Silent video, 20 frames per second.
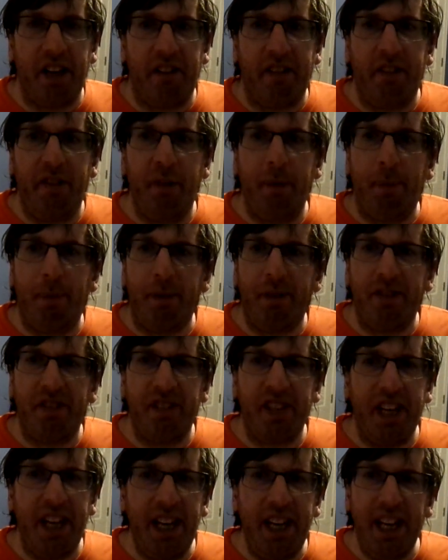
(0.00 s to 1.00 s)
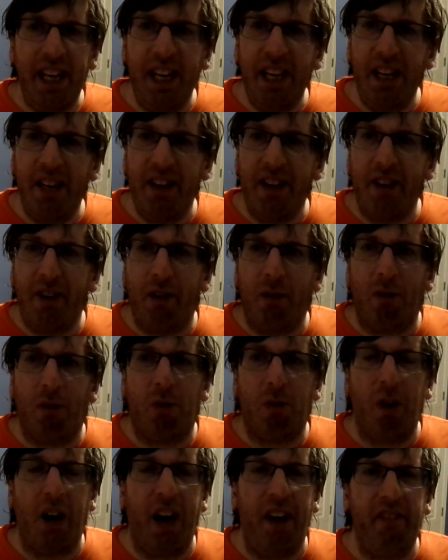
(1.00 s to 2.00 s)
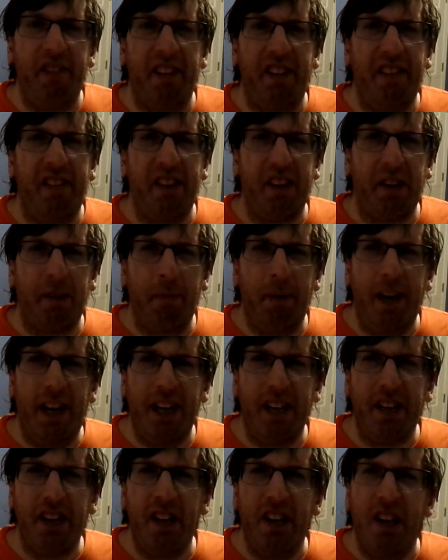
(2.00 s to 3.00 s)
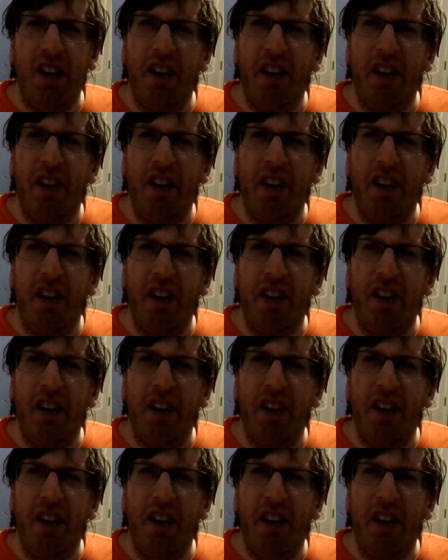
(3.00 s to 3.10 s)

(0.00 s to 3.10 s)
super skinny or have a six pack?